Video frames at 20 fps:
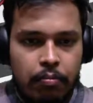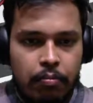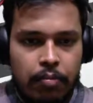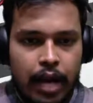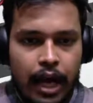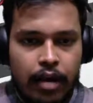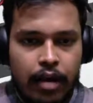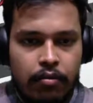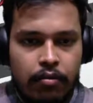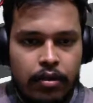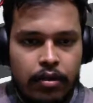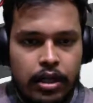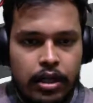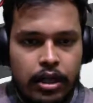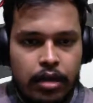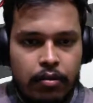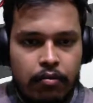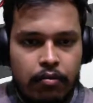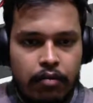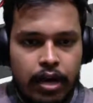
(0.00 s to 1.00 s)
white
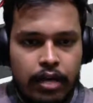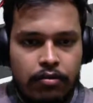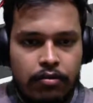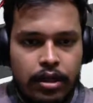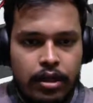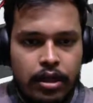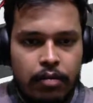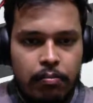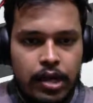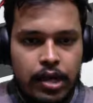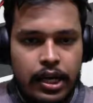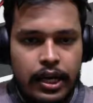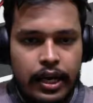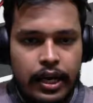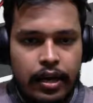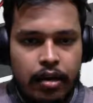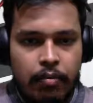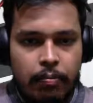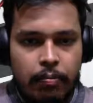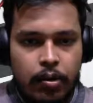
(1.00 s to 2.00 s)
will simply
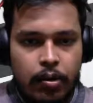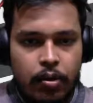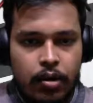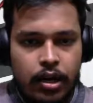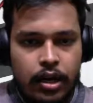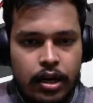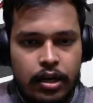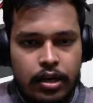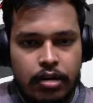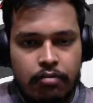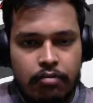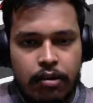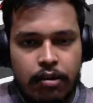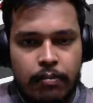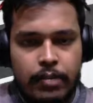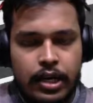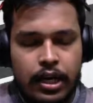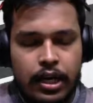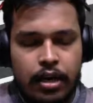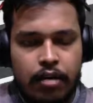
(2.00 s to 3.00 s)
gain a pawn, and it
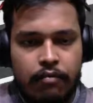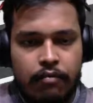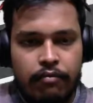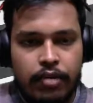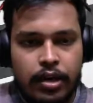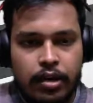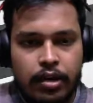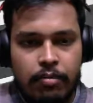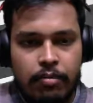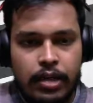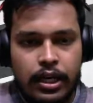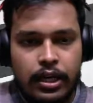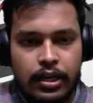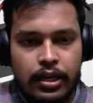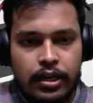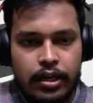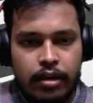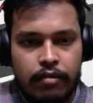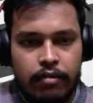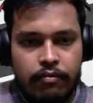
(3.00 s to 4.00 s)
will be a comfortable
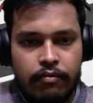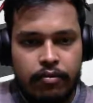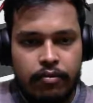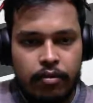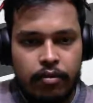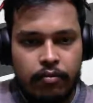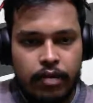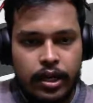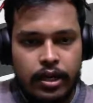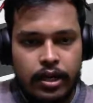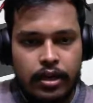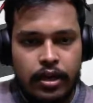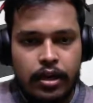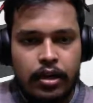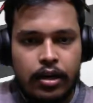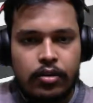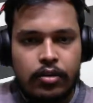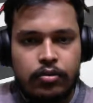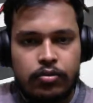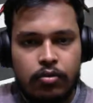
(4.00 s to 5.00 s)
endgame for white.
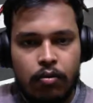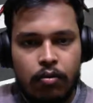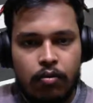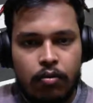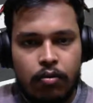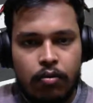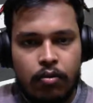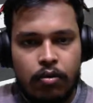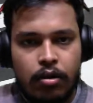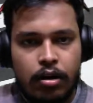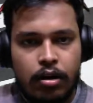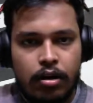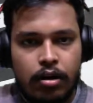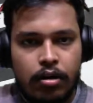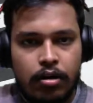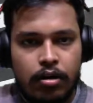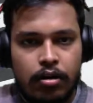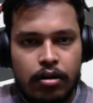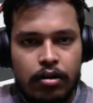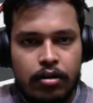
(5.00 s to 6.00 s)
So
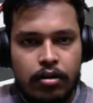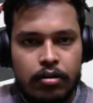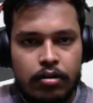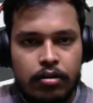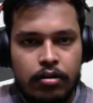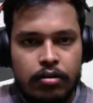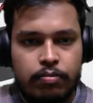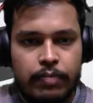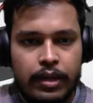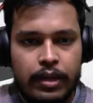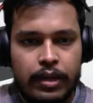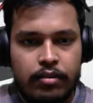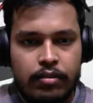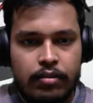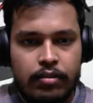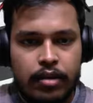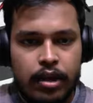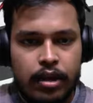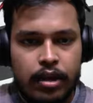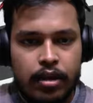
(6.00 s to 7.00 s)

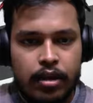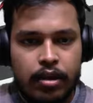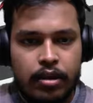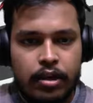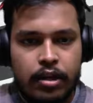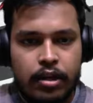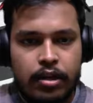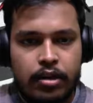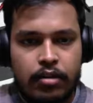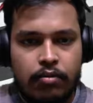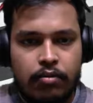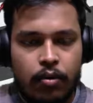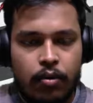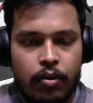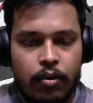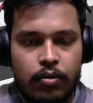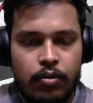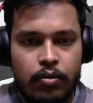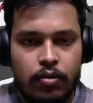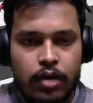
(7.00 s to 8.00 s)
Strasky didn't
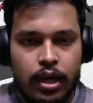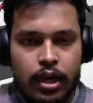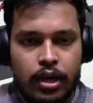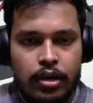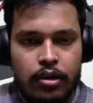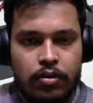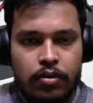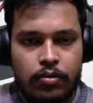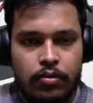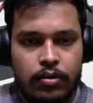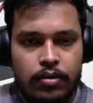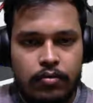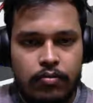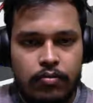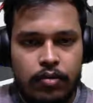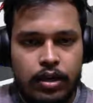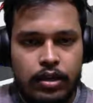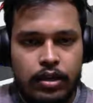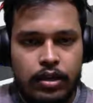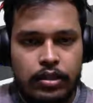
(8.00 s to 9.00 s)
want to get into this
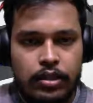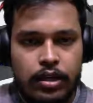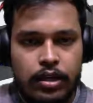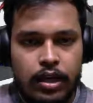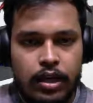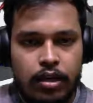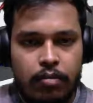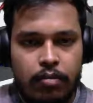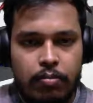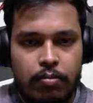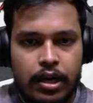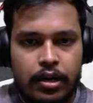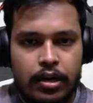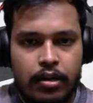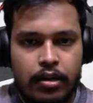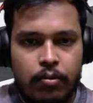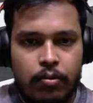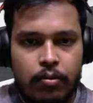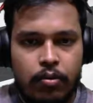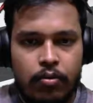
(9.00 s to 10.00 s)
variation, and he played
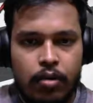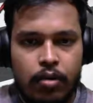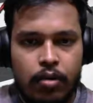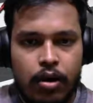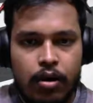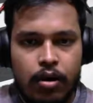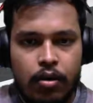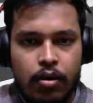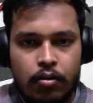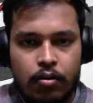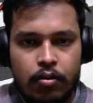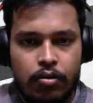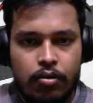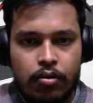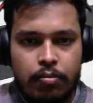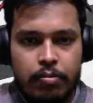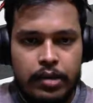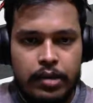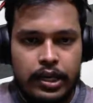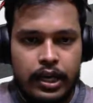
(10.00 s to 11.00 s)
the move rook
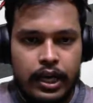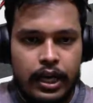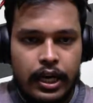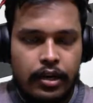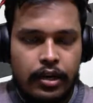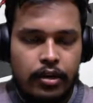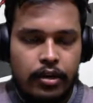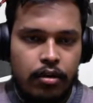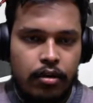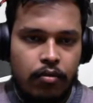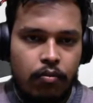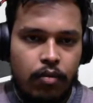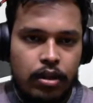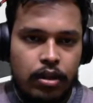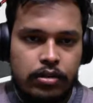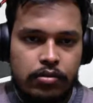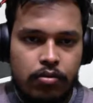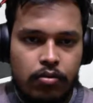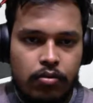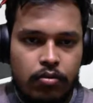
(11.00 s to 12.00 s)
to b8.
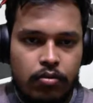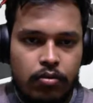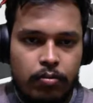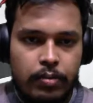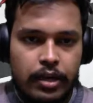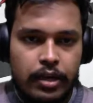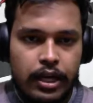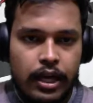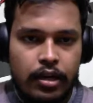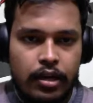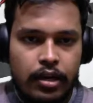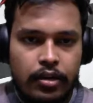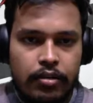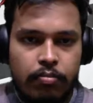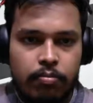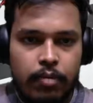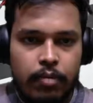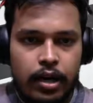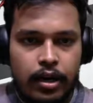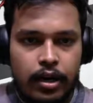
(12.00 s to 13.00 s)
Once rook to b8 is
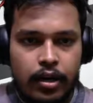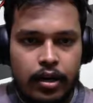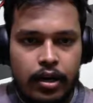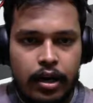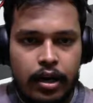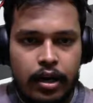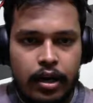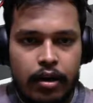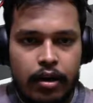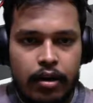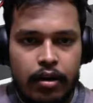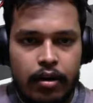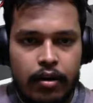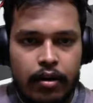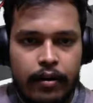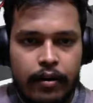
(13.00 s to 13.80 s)
played, and